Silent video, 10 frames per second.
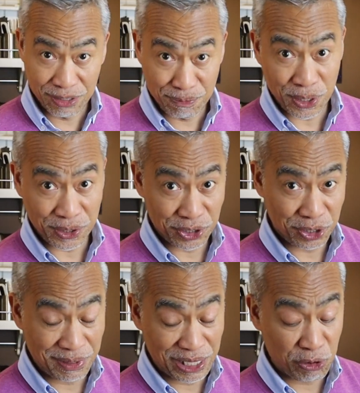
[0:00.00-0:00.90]
The butter
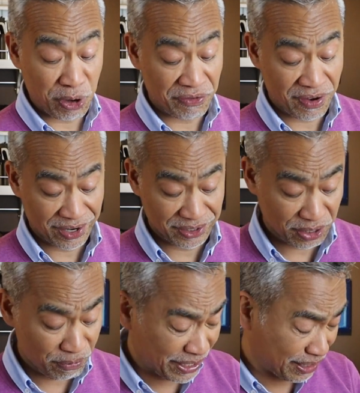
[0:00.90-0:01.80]
should be liquefied,
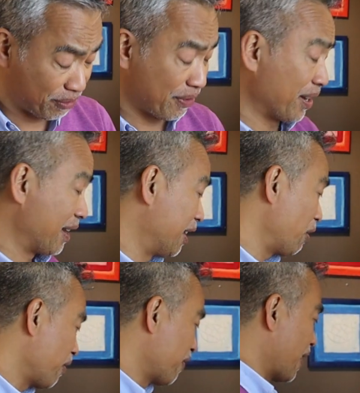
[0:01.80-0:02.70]
so we can already
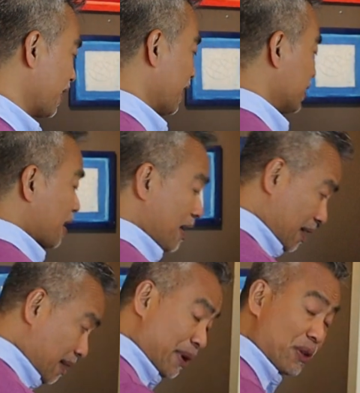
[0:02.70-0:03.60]
liquefy this
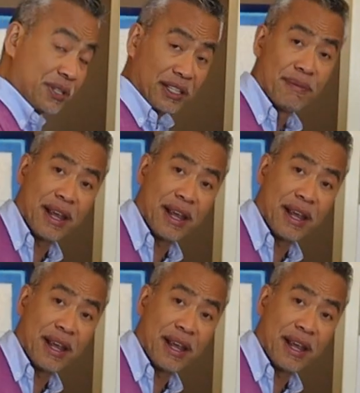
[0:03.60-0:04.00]
by using the